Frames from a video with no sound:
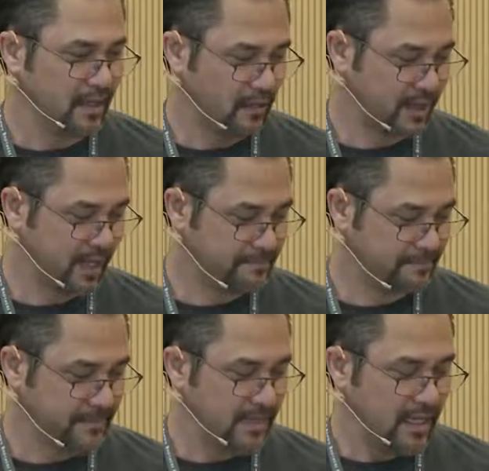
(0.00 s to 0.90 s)
Okay?
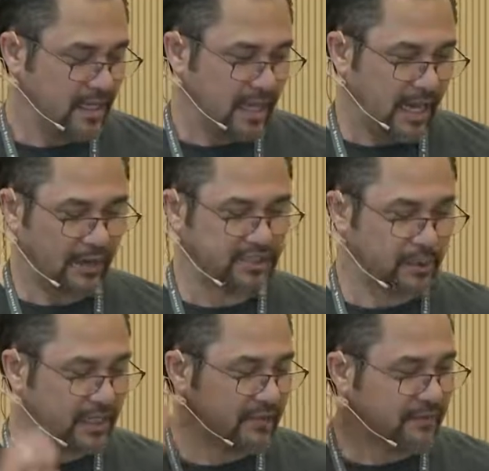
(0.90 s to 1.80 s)
I just
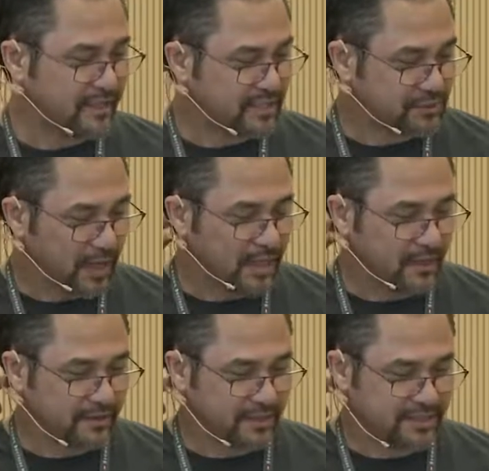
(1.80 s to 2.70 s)
want to give you this right
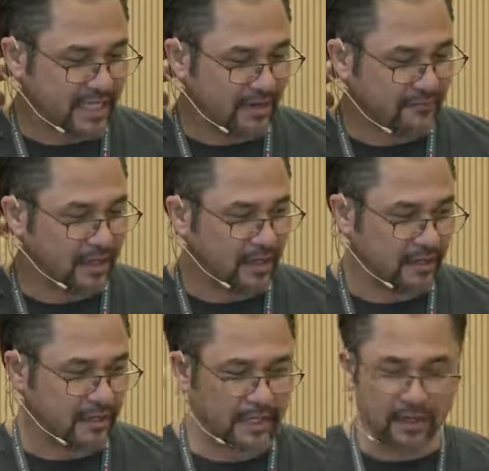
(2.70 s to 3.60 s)
here. This is kind of a
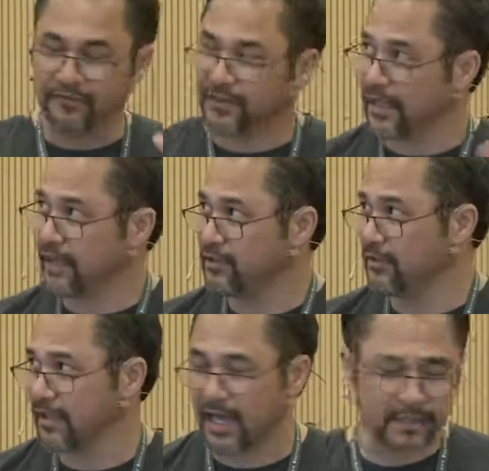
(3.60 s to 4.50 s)
kickoff thing I do
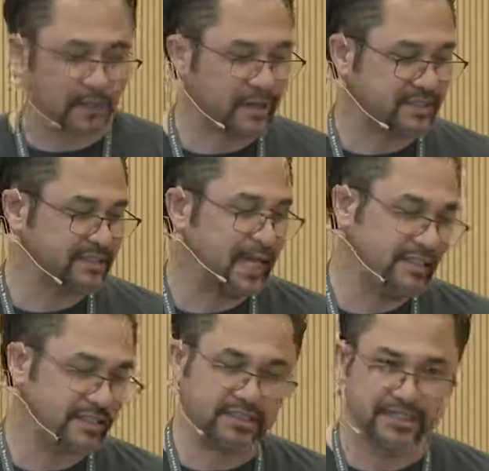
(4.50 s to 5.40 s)
in a lot of my
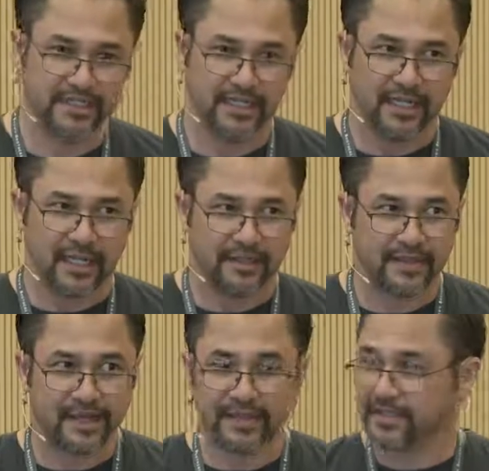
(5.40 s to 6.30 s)
presentations. And
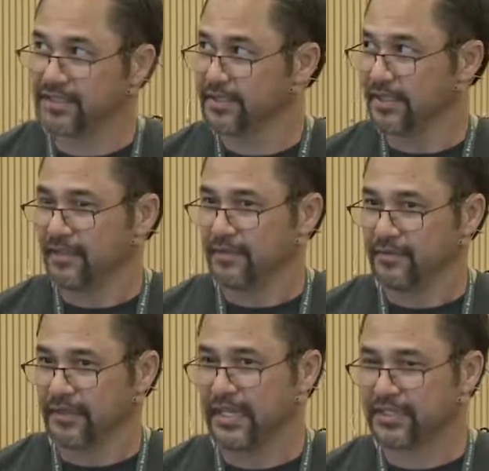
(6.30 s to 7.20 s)
that is,
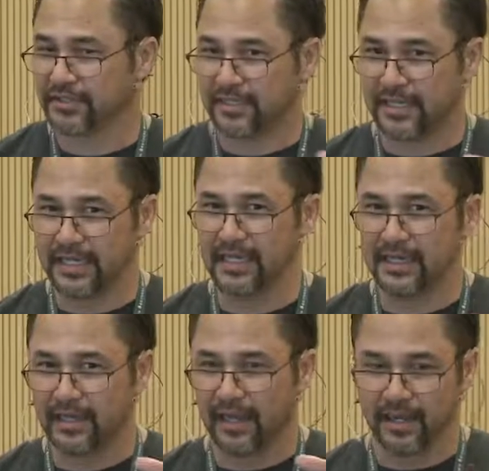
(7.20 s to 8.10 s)
these are the
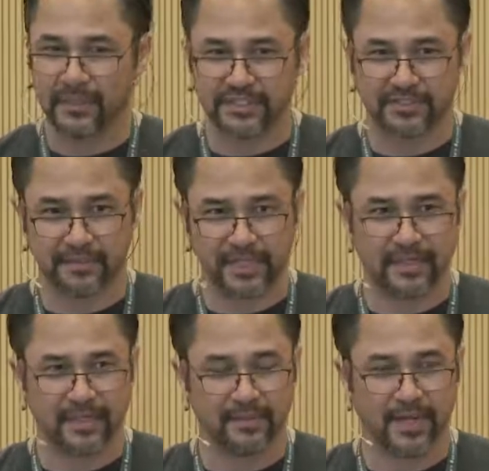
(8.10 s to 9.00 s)
key elements to be
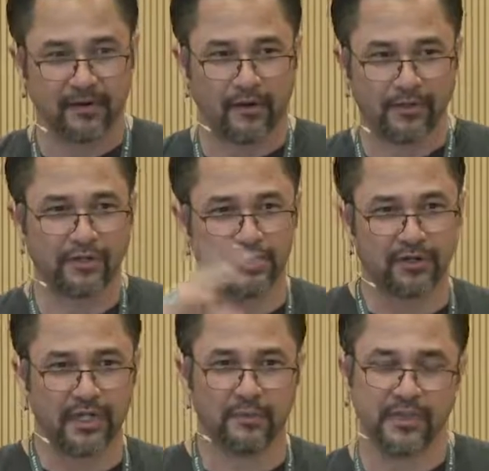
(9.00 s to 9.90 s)
thinking about on your
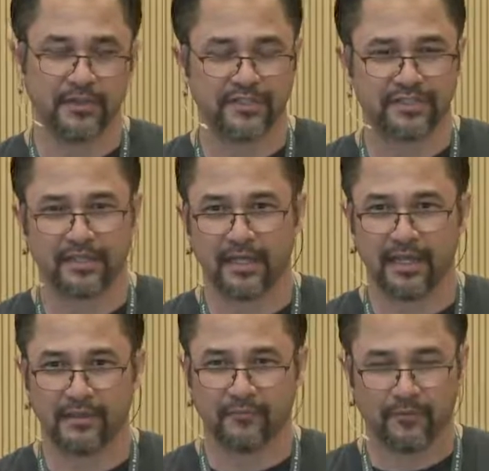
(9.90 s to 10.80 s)
journey when it goes to cloud